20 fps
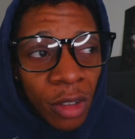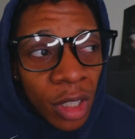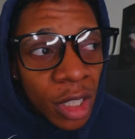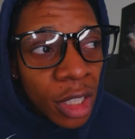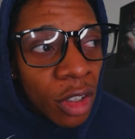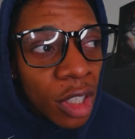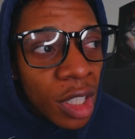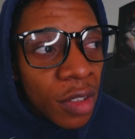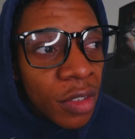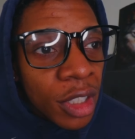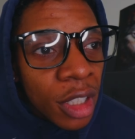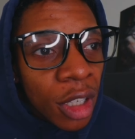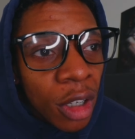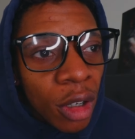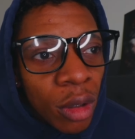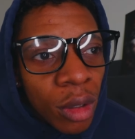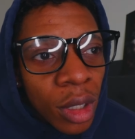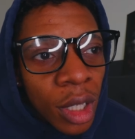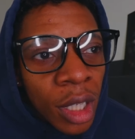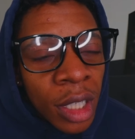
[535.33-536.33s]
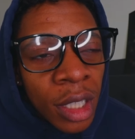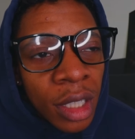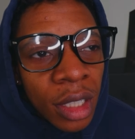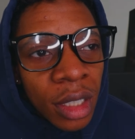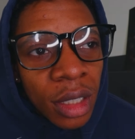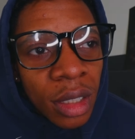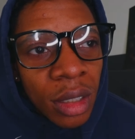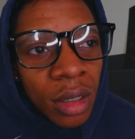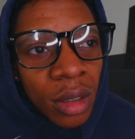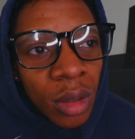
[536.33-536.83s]
really don't even know
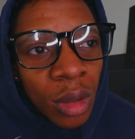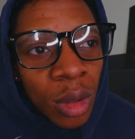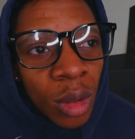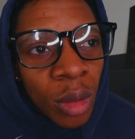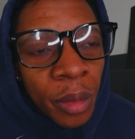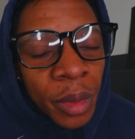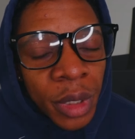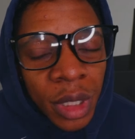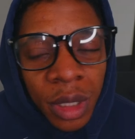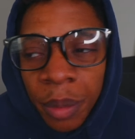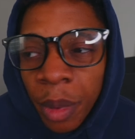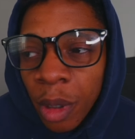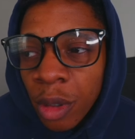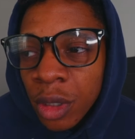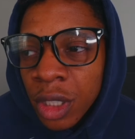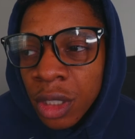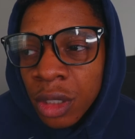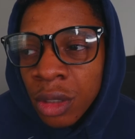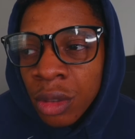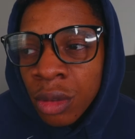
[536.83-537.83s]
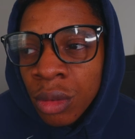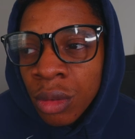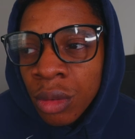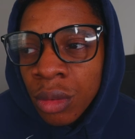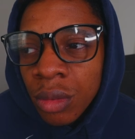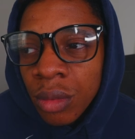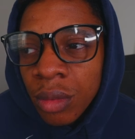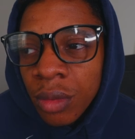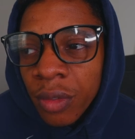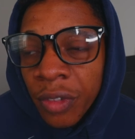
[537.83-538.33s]
like who I'm supposed
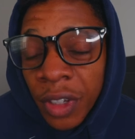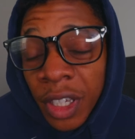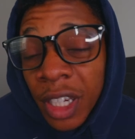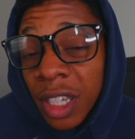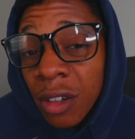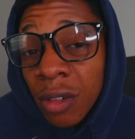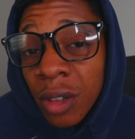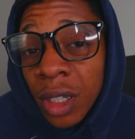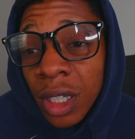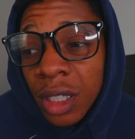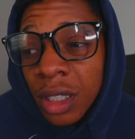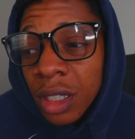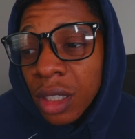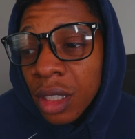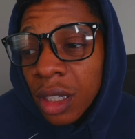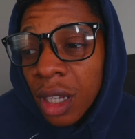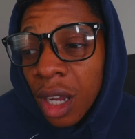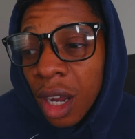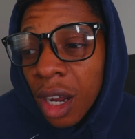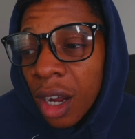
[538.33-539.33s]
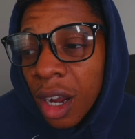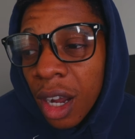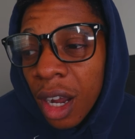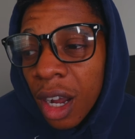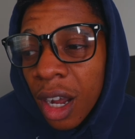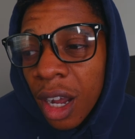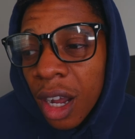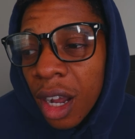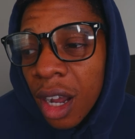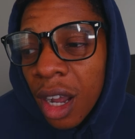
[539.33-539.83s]
to fit in with. I've
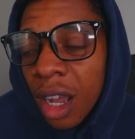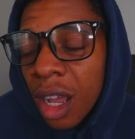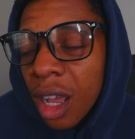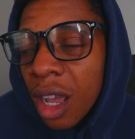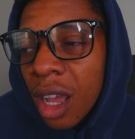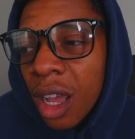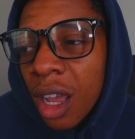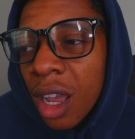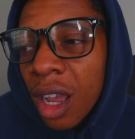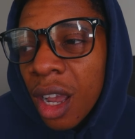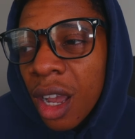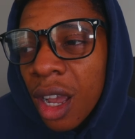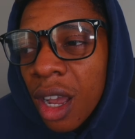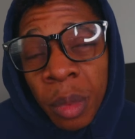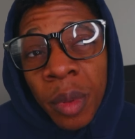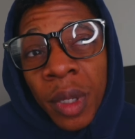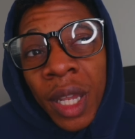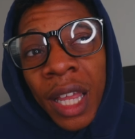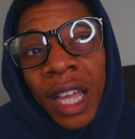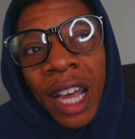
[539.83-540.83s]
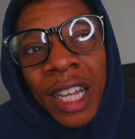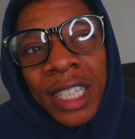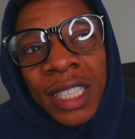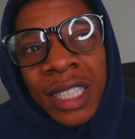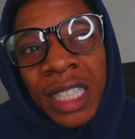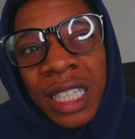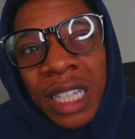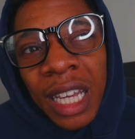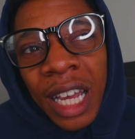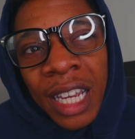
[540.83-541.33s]
tried my best to fit in with people. Like I
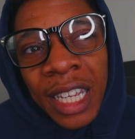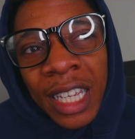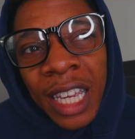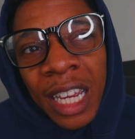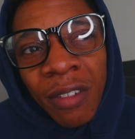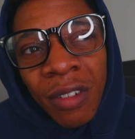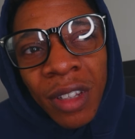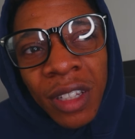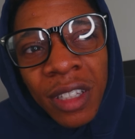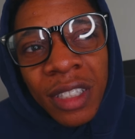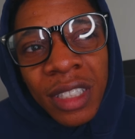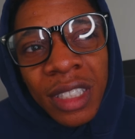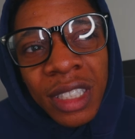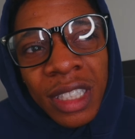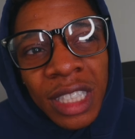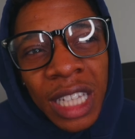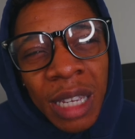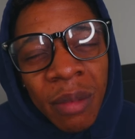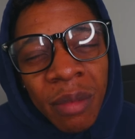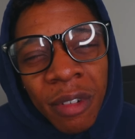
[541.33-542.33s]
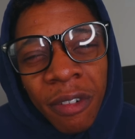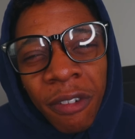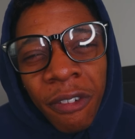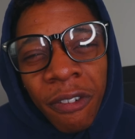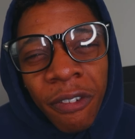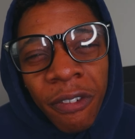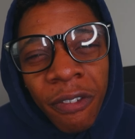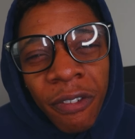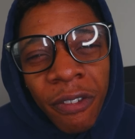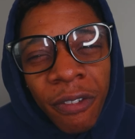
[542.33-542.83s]
see, I can't really seem to
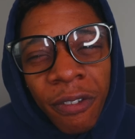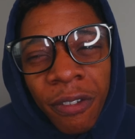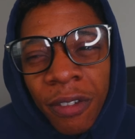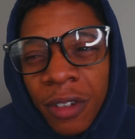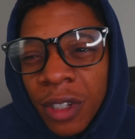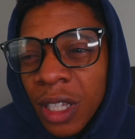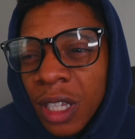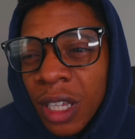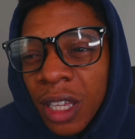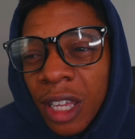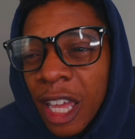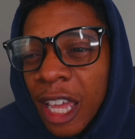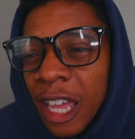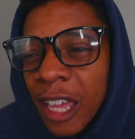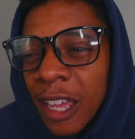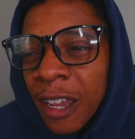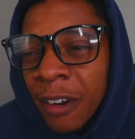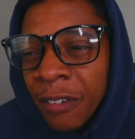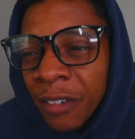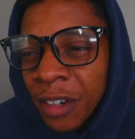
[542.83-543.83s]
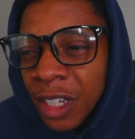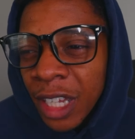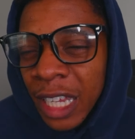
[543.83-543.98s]
f ever